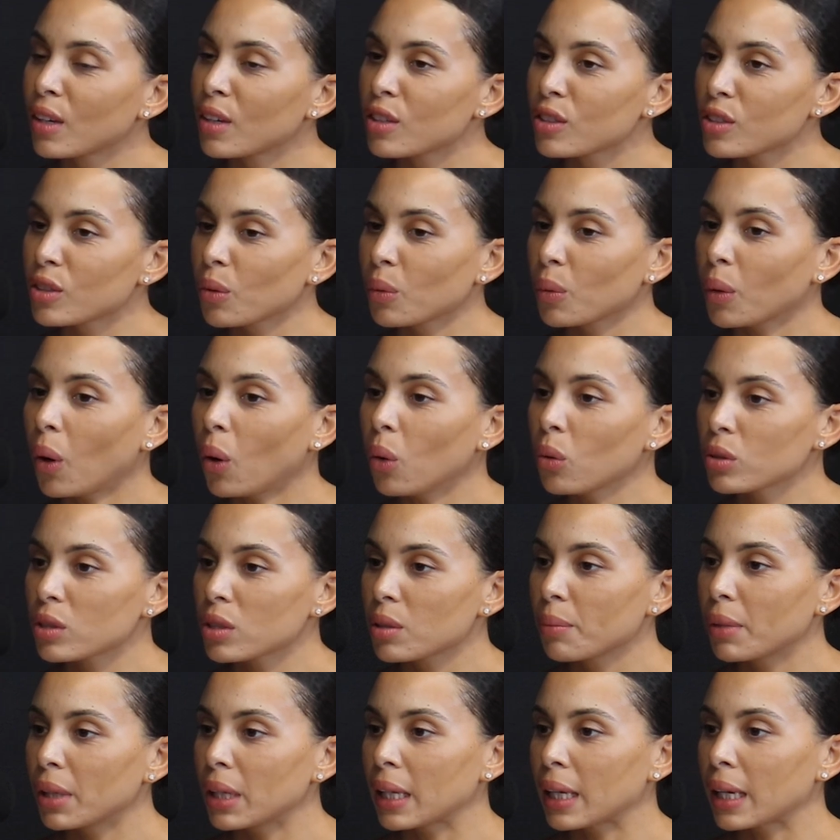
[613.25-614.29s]
So
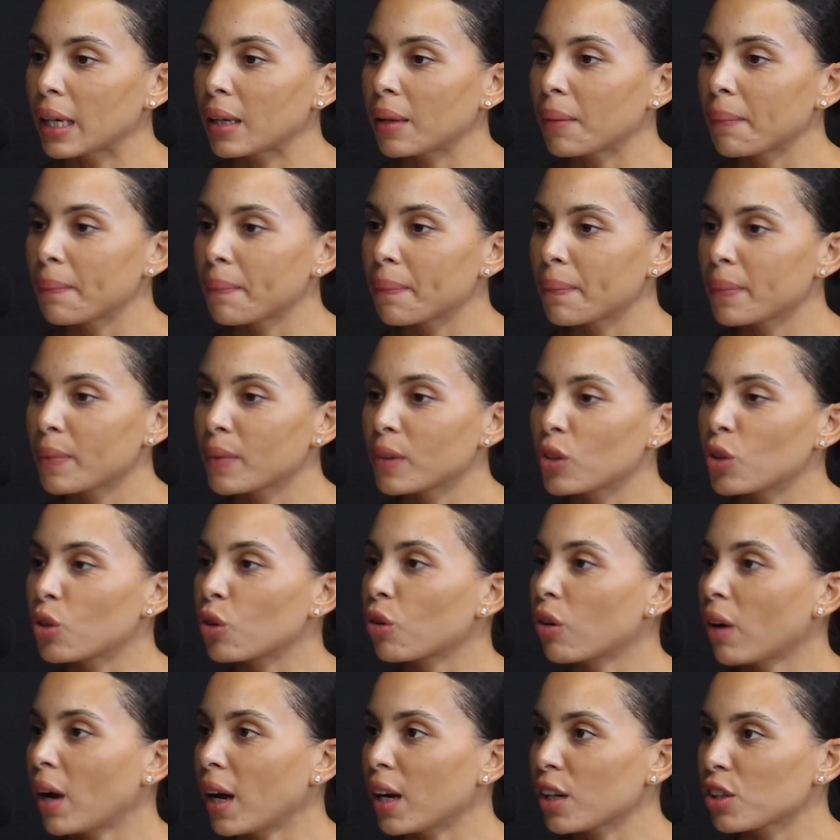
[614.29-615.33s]
ultimately, you
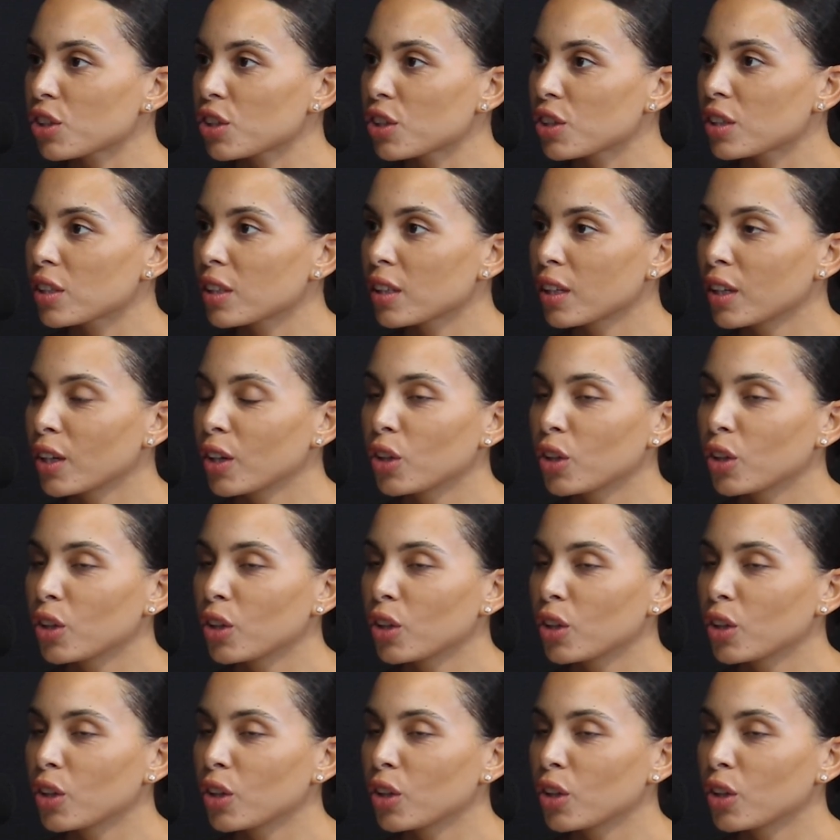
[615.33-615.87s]
crashed.